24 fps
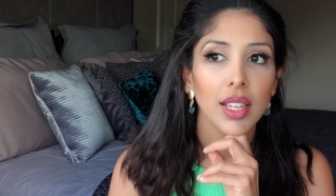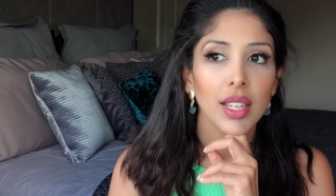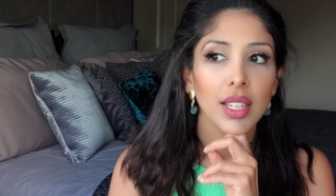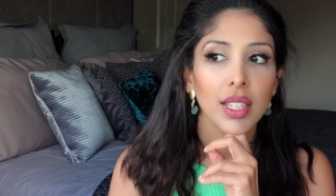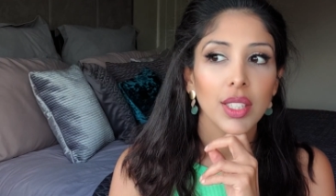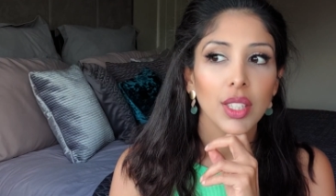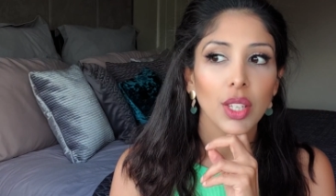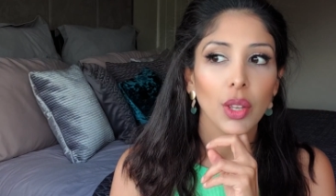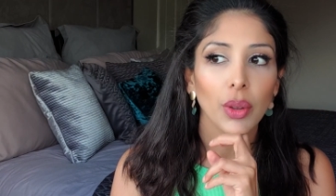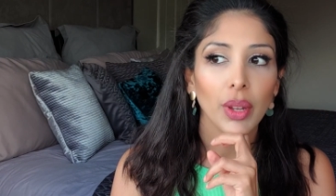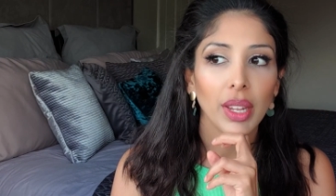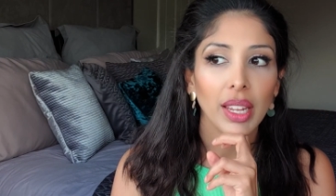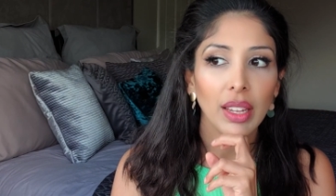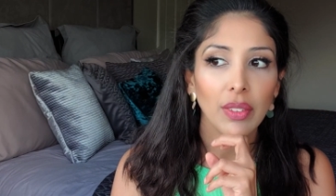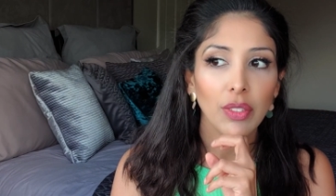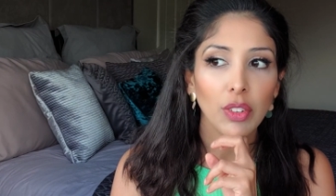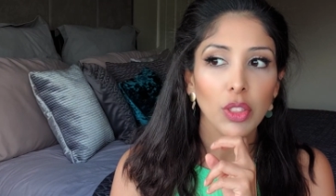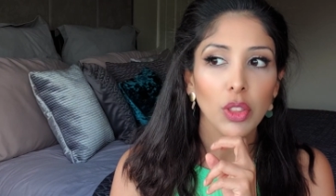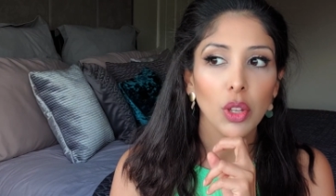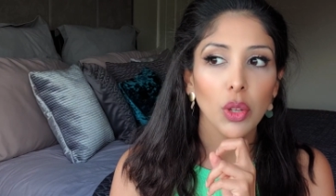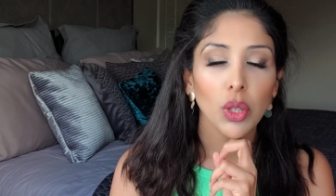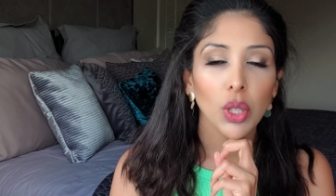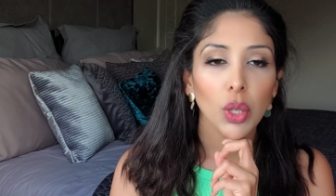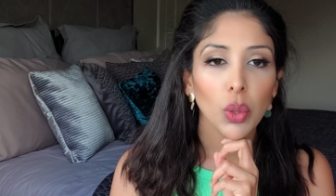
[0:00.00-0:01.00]
So
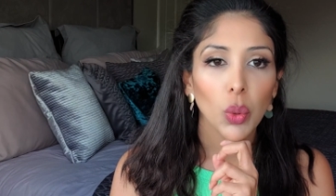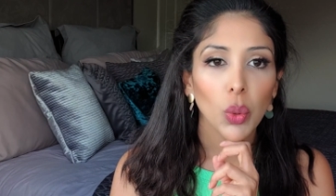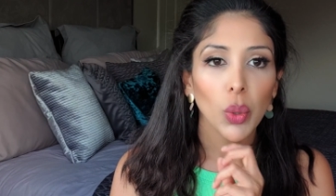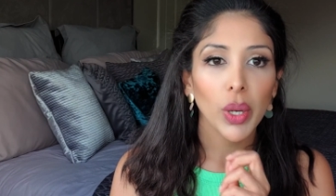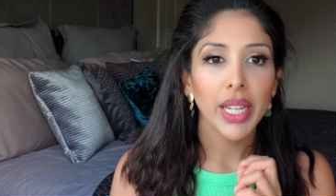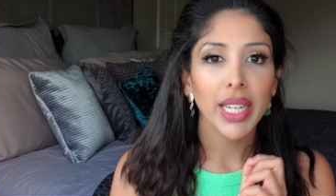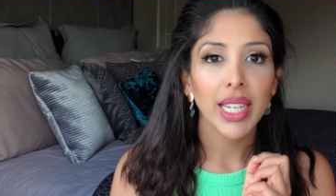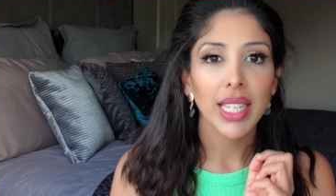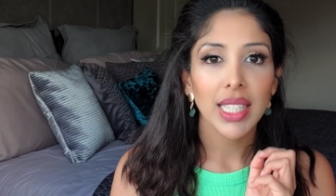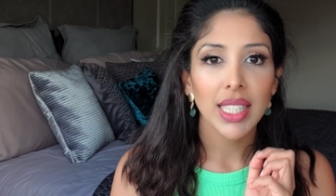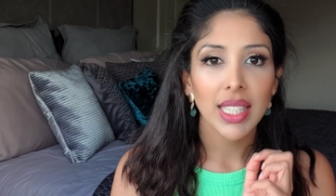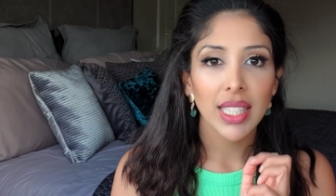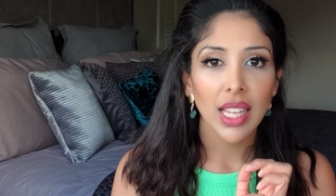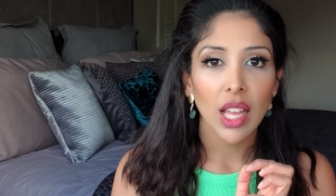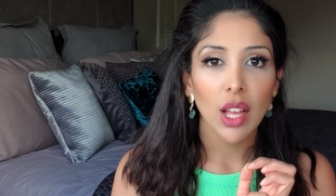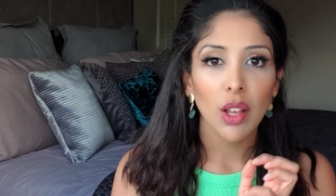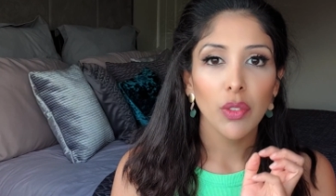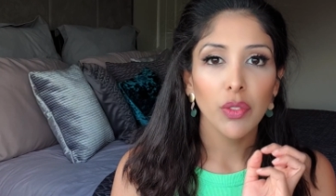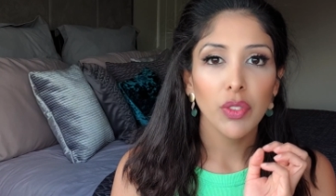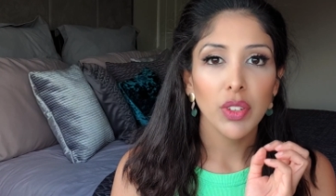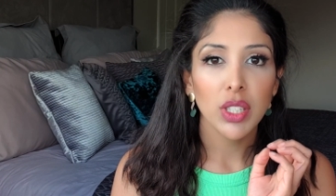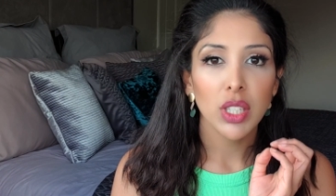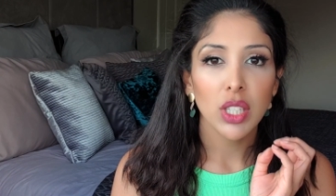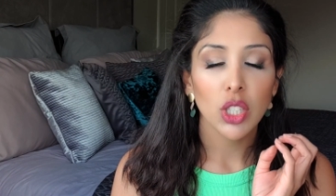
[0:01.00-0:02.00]
even though the oil
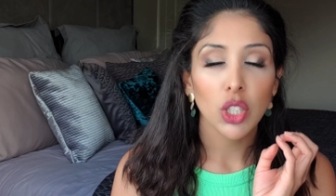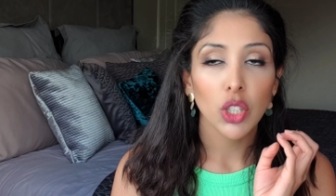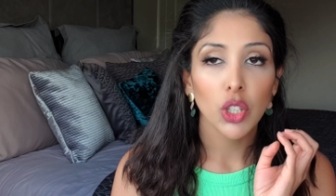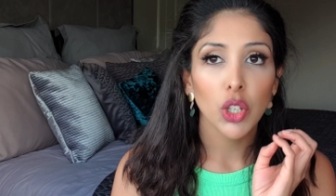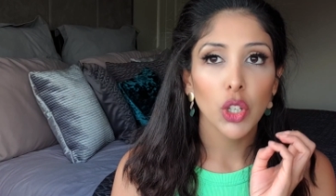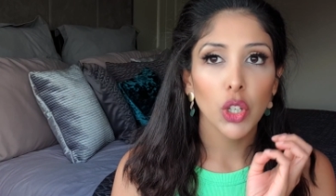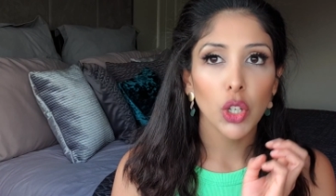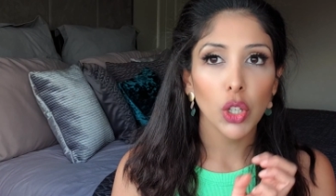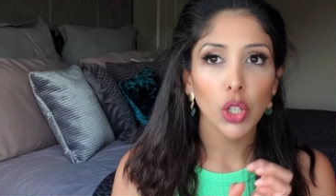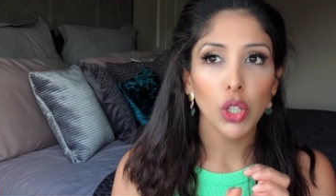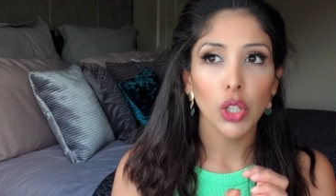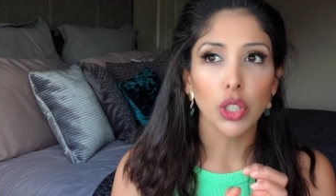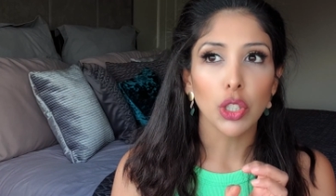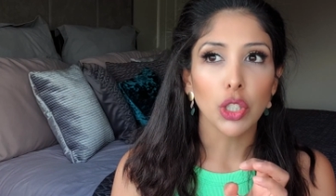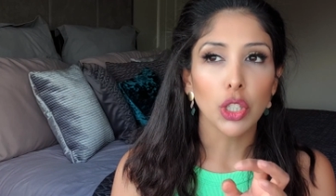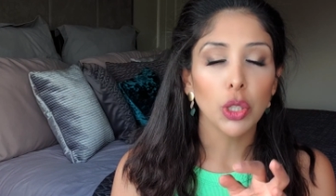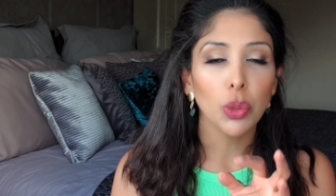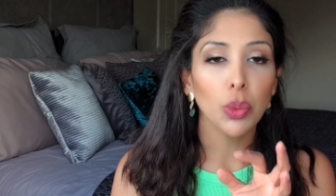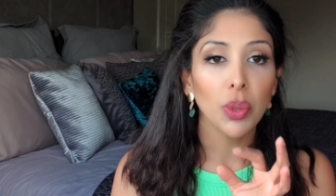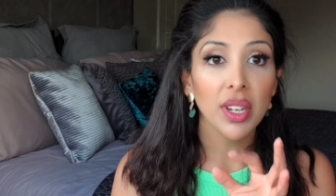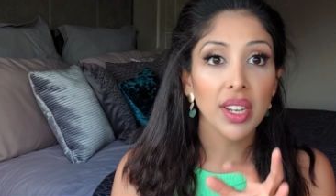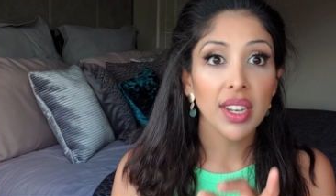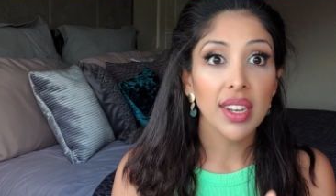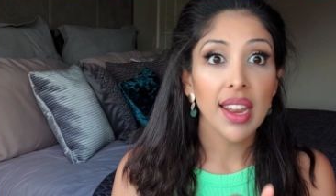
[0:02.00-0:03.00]
itself is good, you
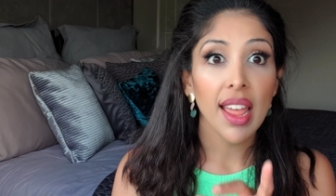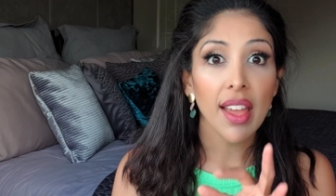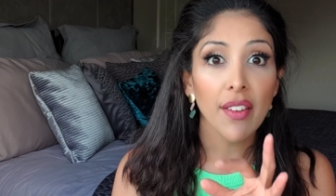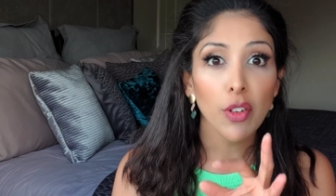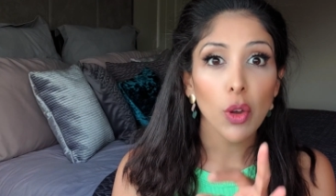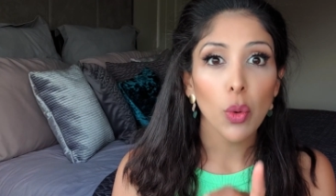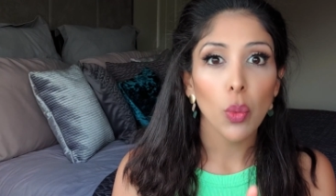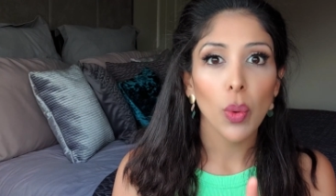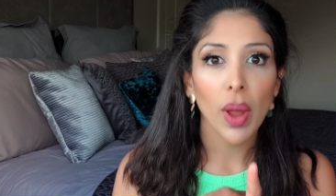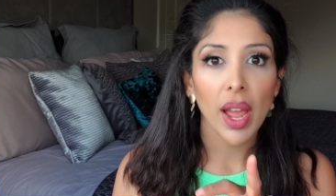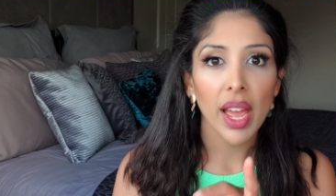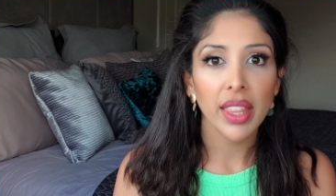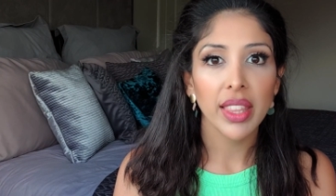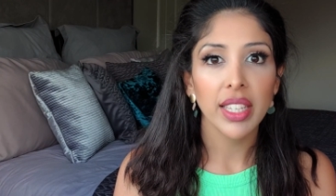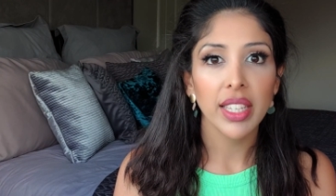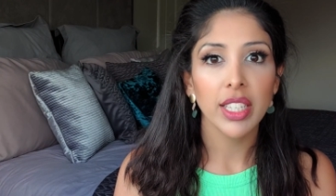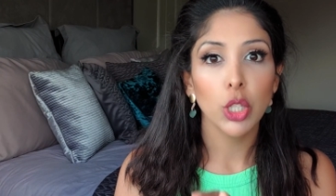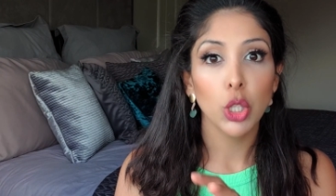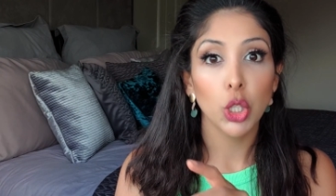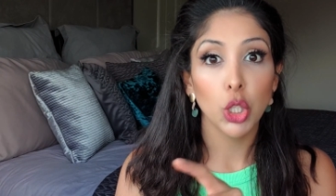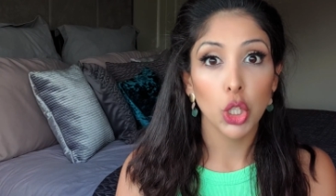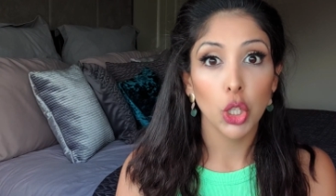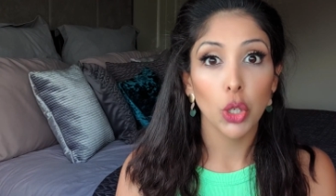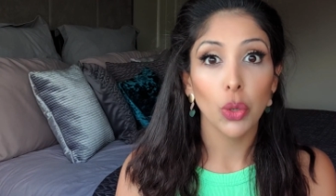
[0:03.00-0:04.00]
would never wear
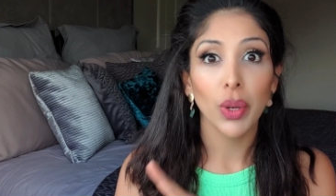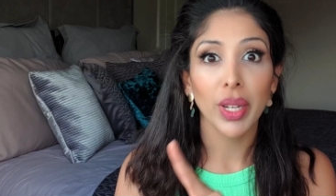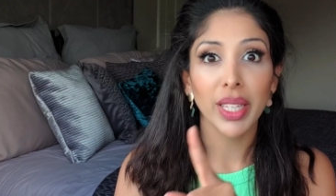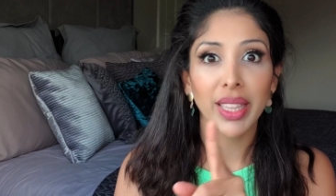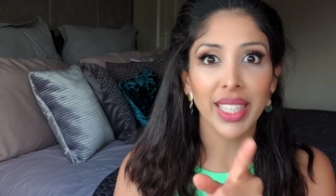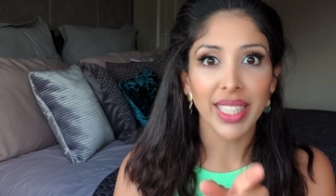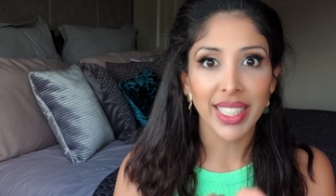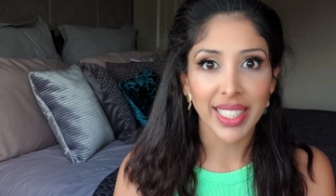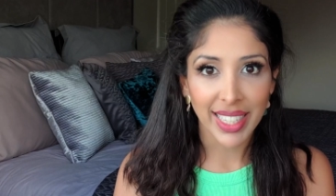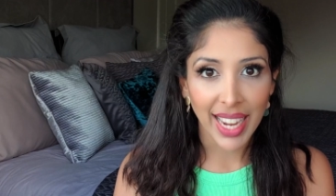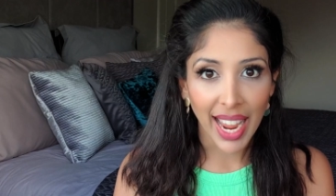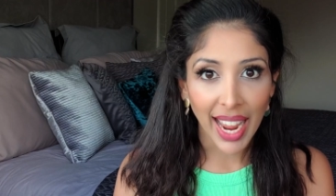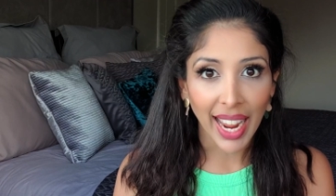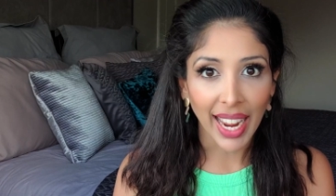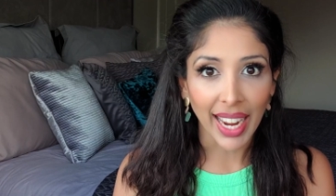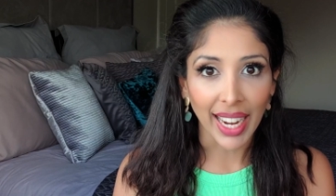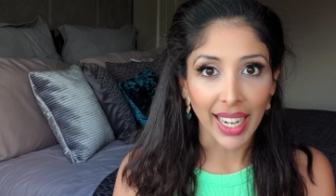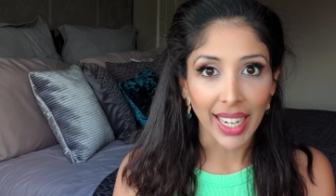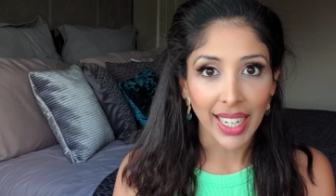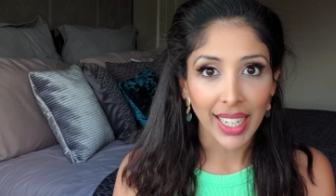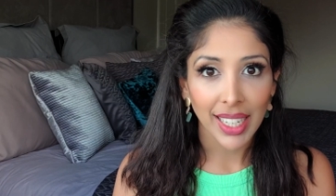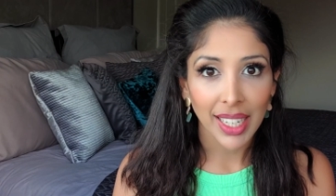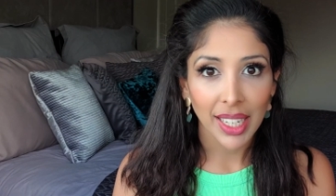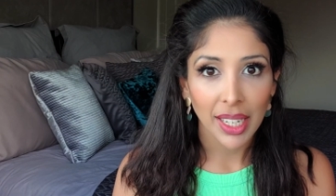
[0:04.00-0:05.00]
this during the
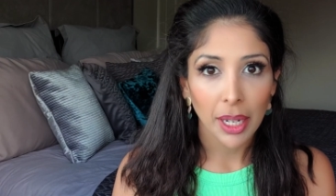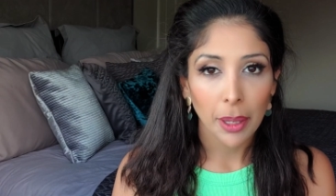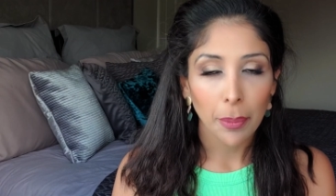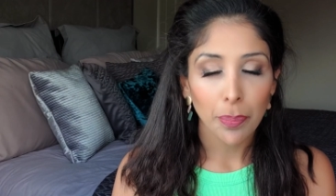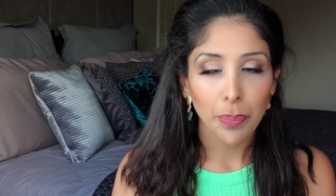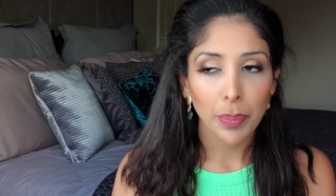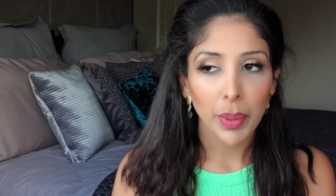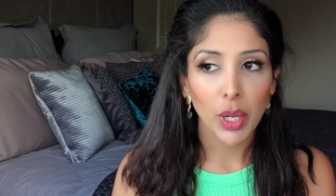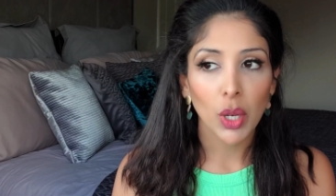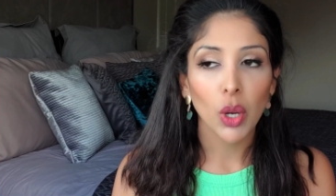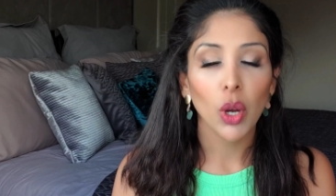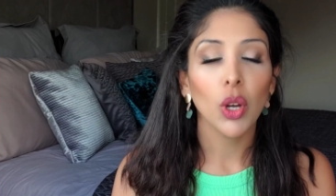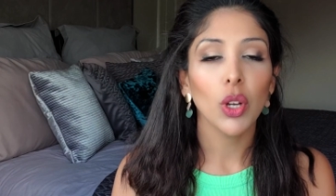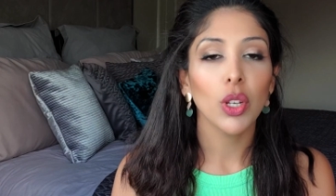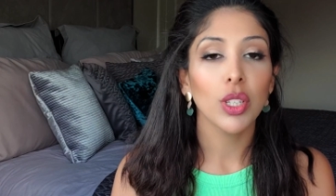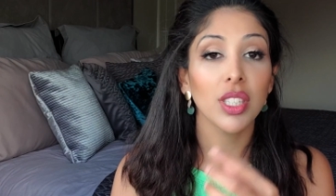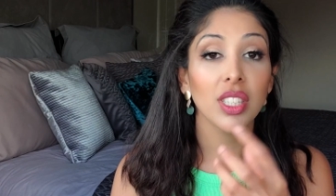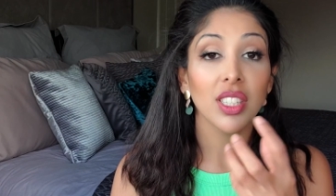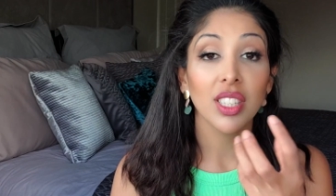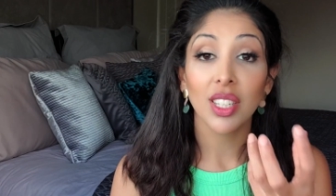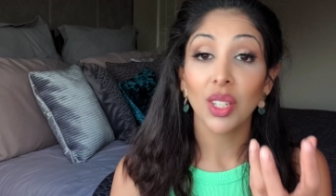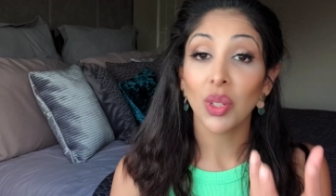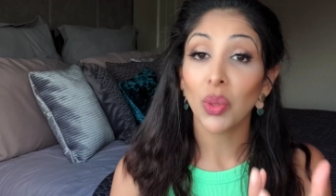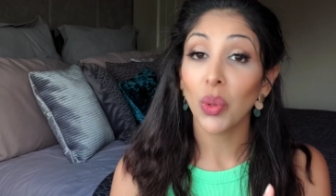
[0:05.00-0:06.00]
day because
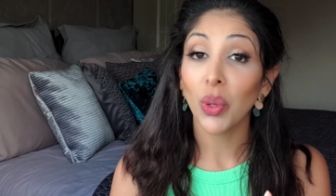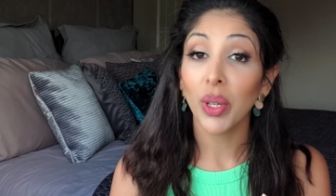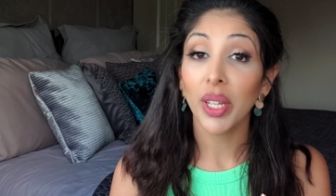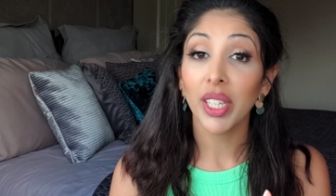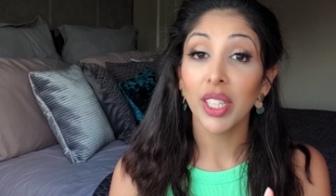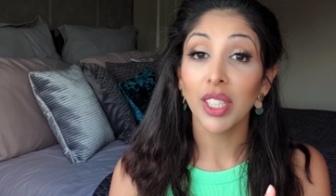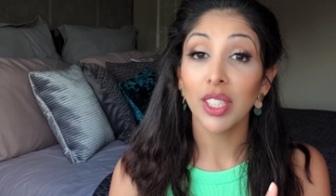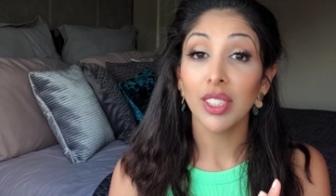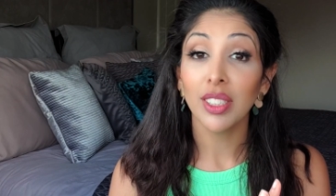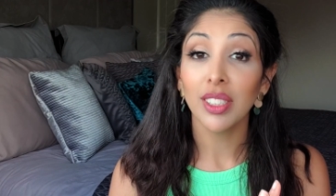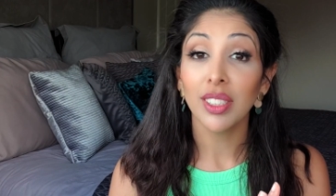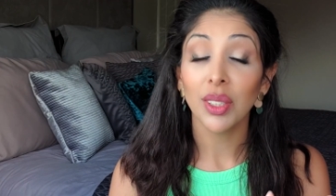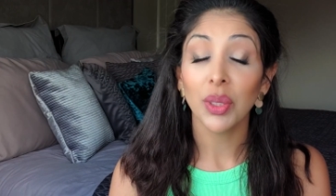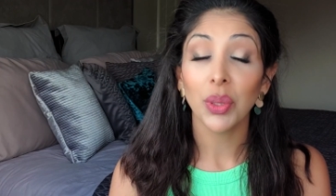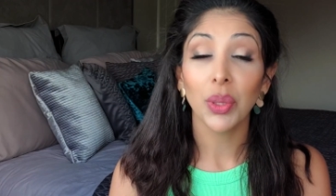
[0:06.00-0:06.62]
it's an oil,